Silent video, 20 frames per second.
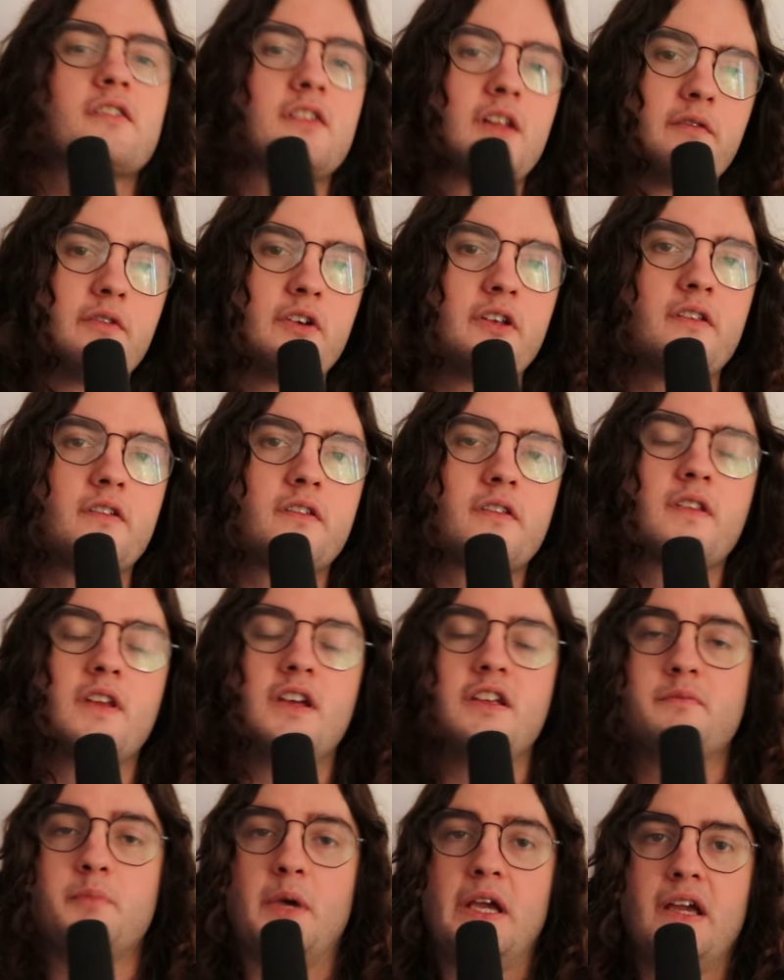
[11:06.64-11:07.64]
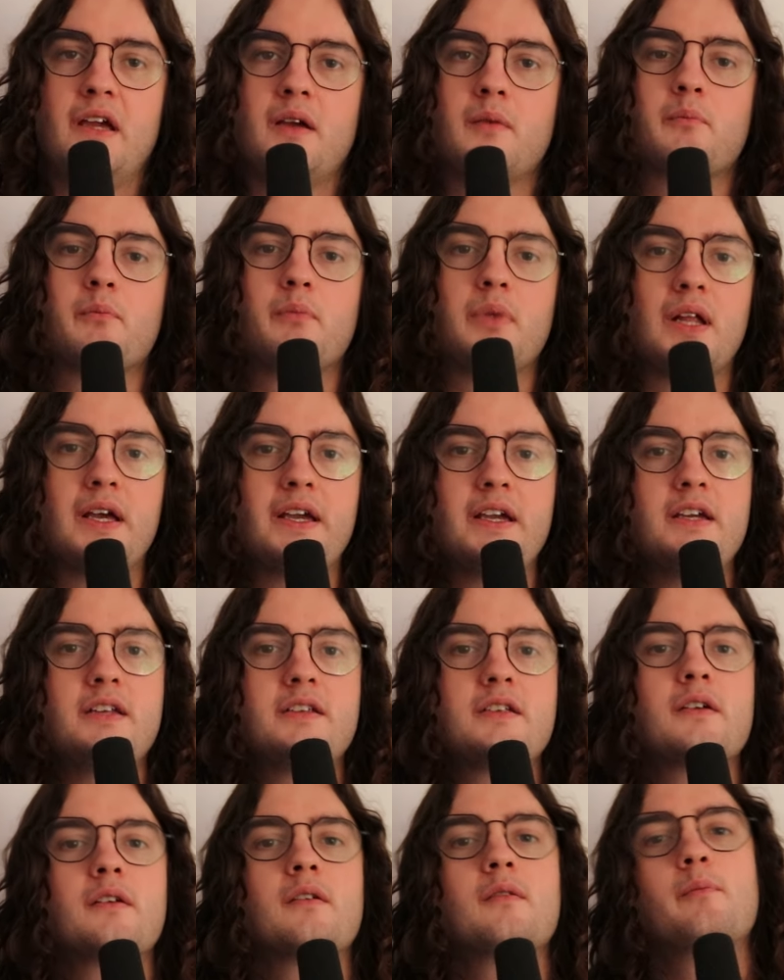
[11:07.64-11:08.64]
slivers, these being
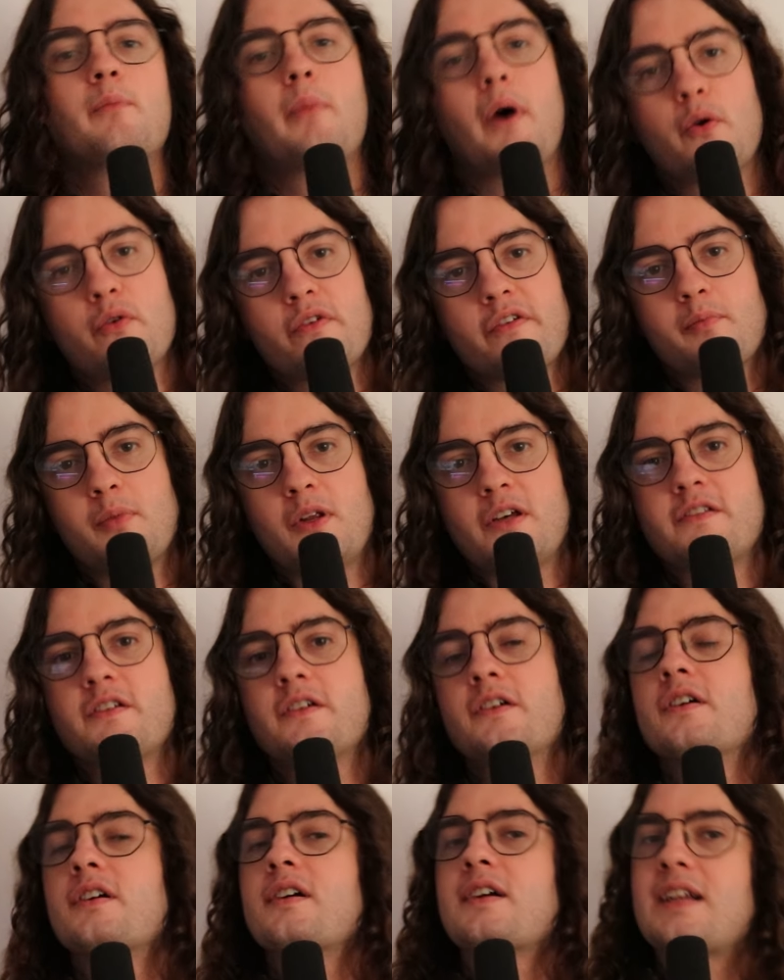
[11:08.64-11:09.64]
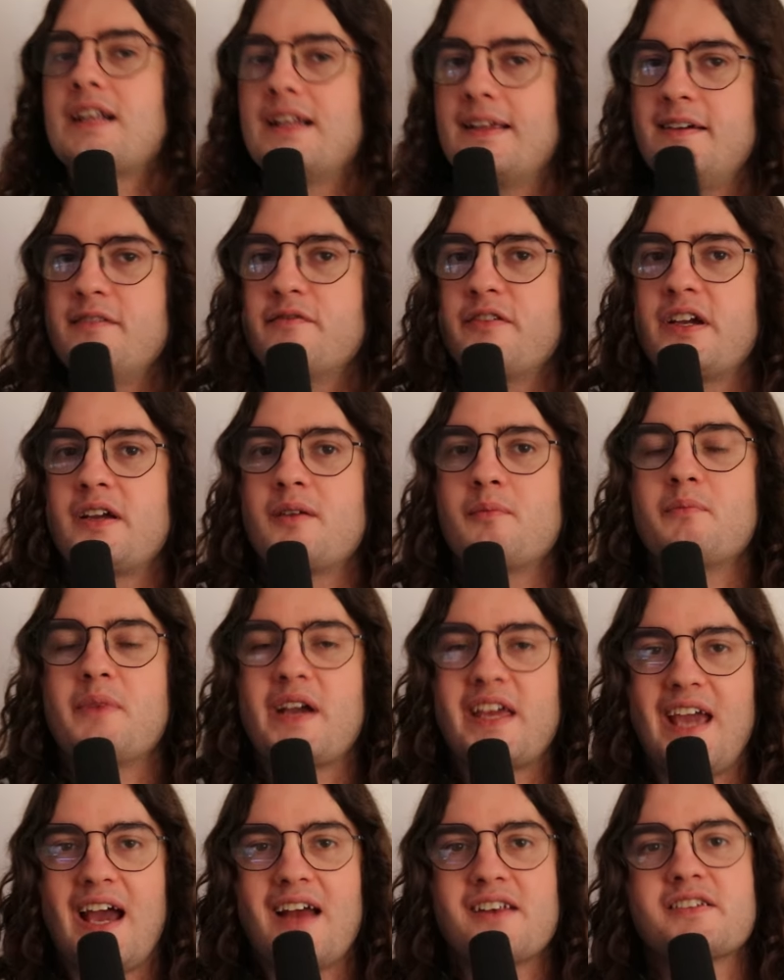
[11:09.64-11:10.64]
Blade, Bone Splitter, Cleaving,
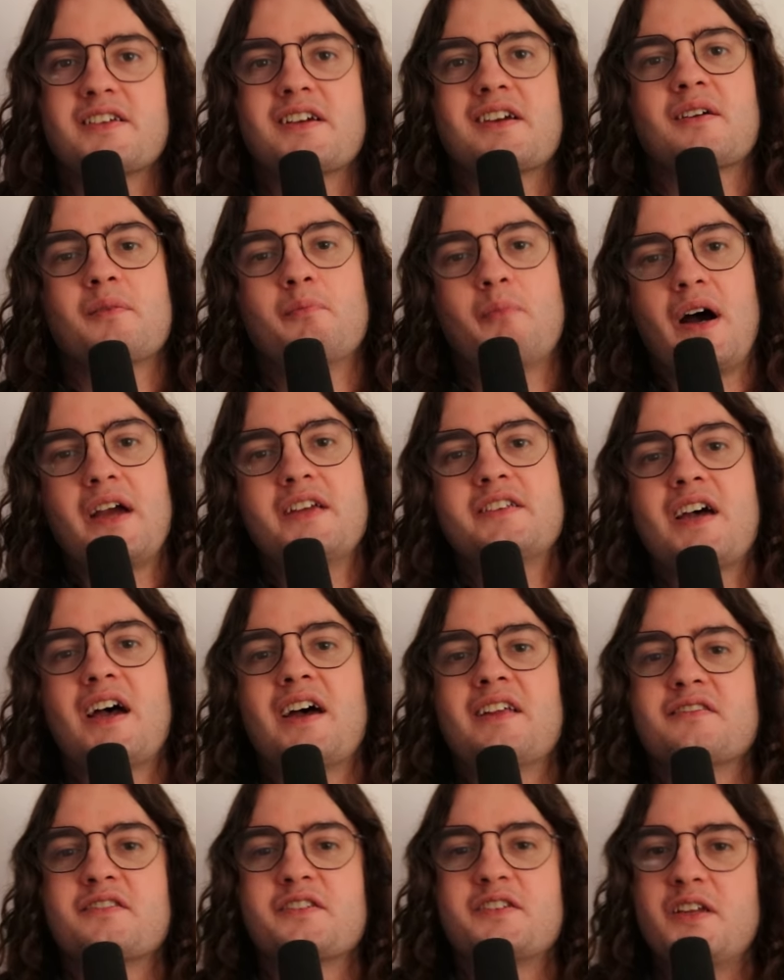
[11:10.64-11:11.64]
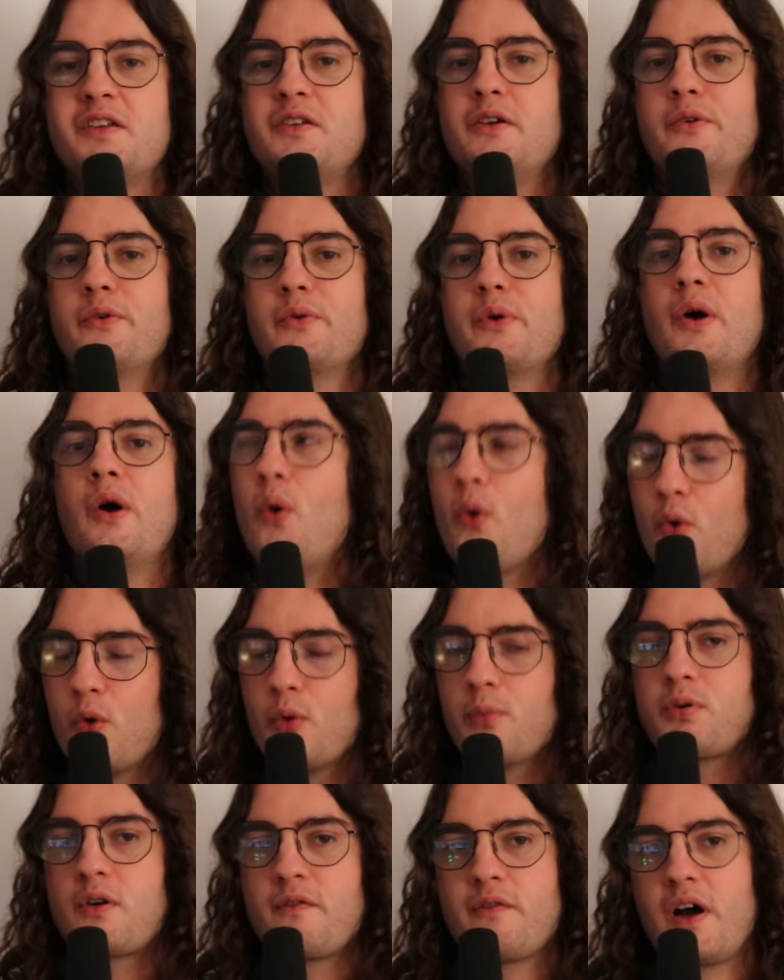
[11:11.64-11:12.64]
Megantic, Might, and Sinew, all
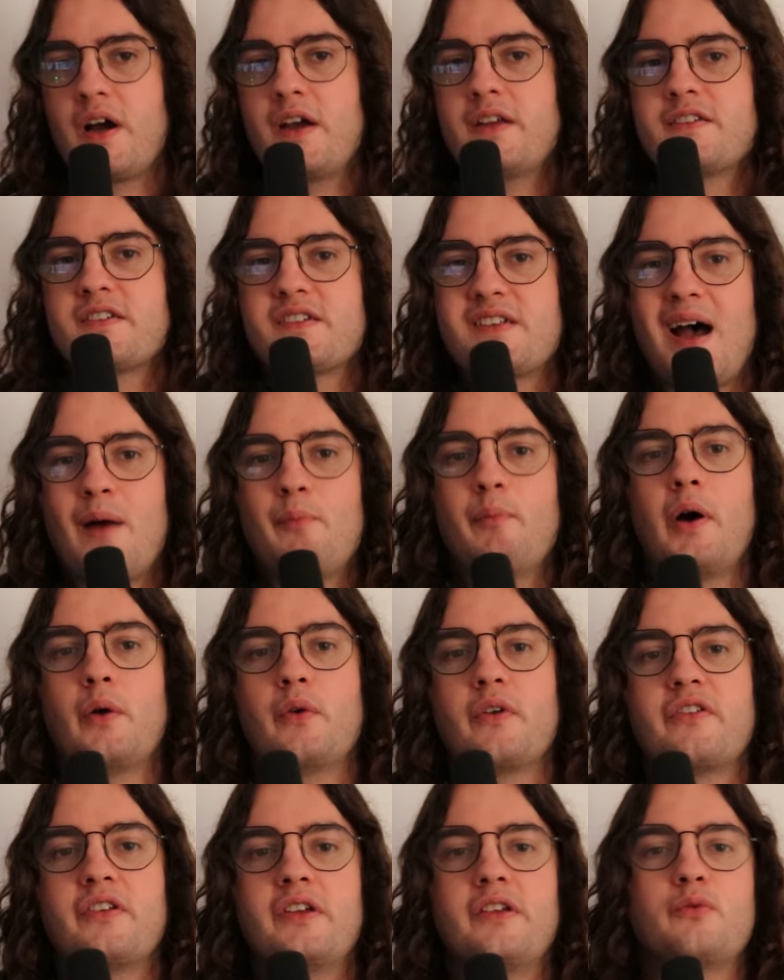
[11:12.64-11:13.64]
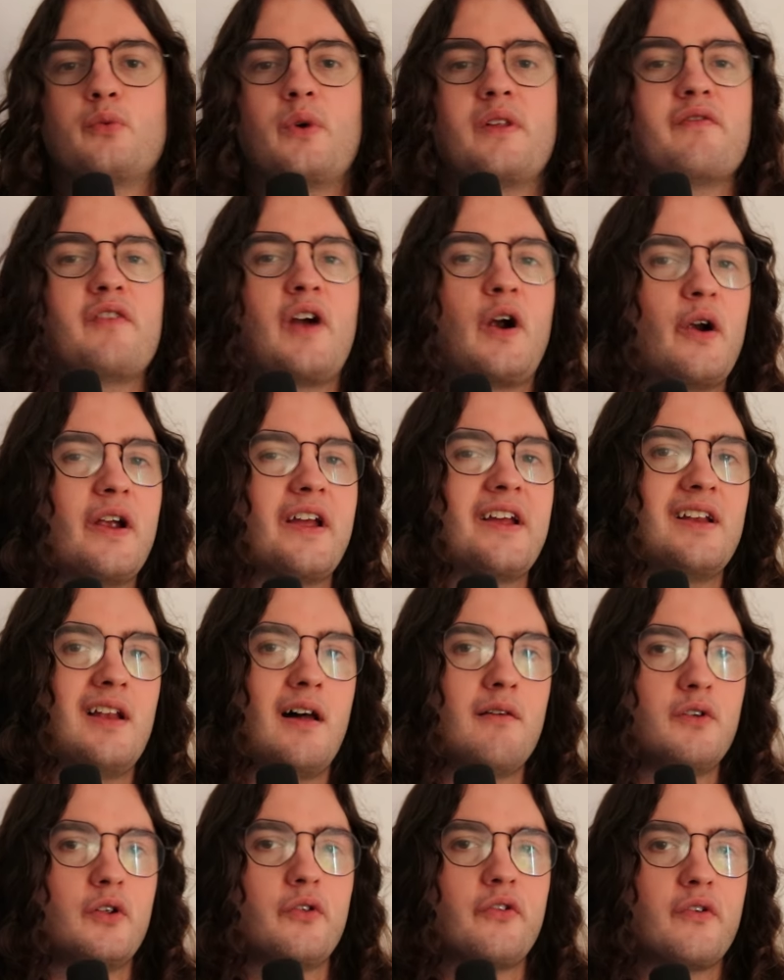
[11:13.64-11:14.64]
provide stat bonuses with varying
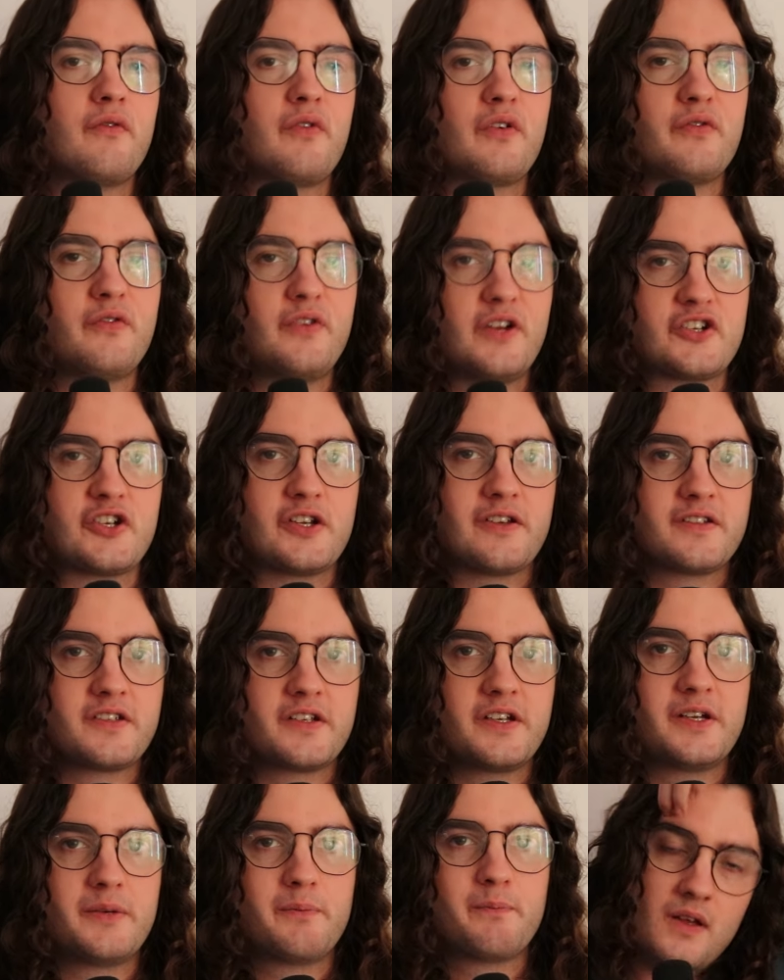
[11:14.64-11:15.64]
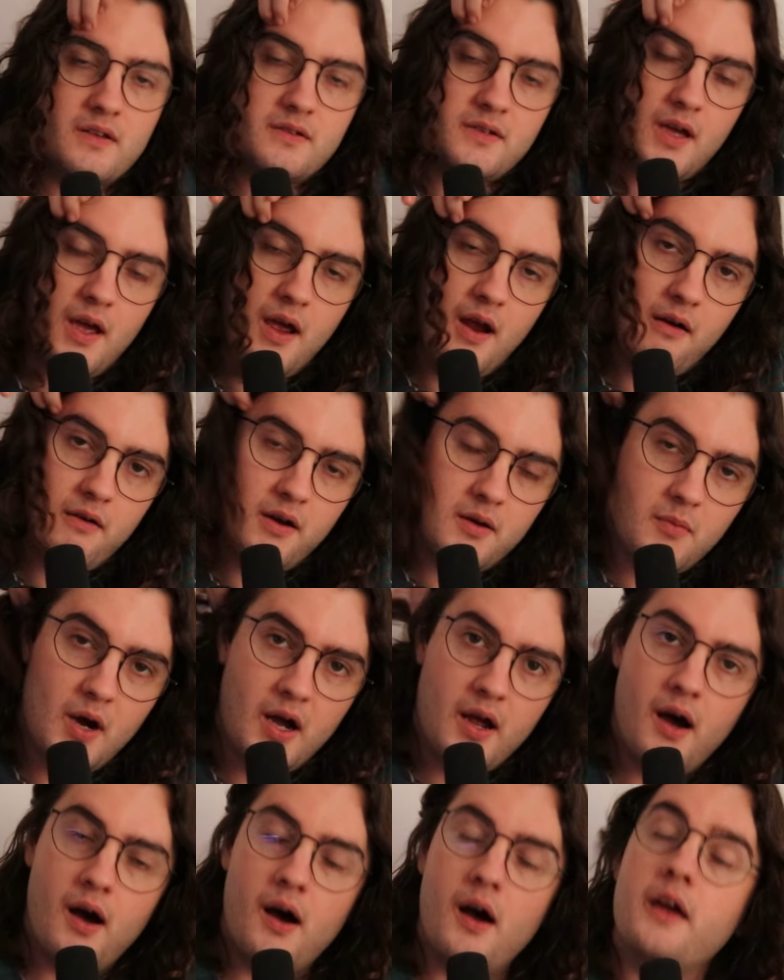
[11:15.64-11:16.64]
levels of efficiency. There's a hair in
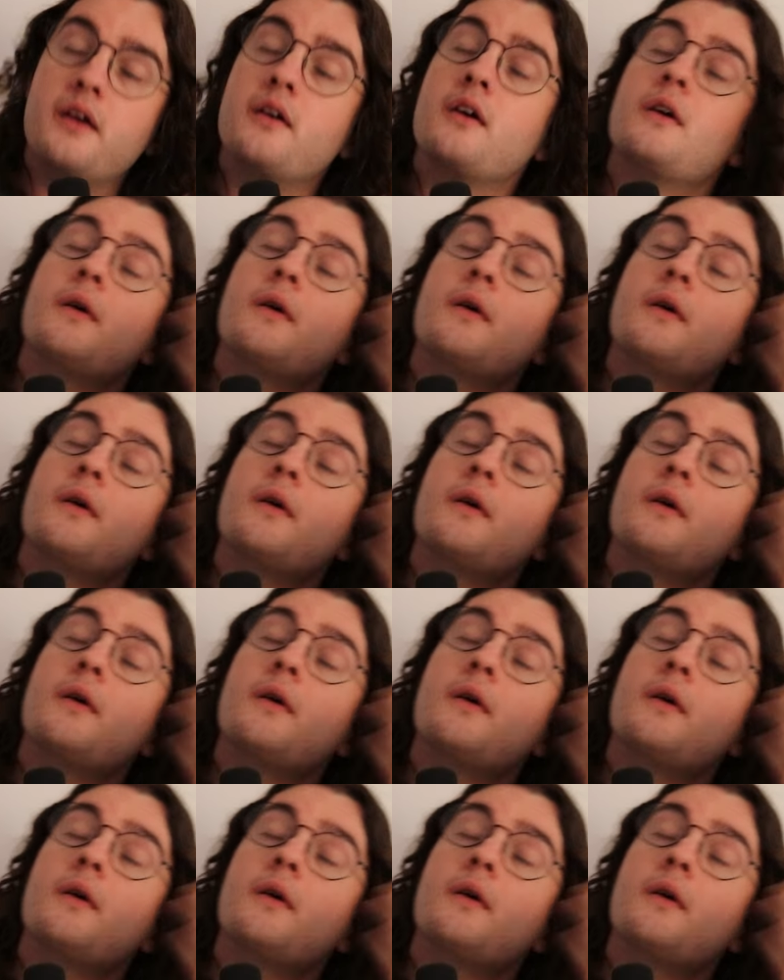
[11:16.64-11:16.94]
my eye.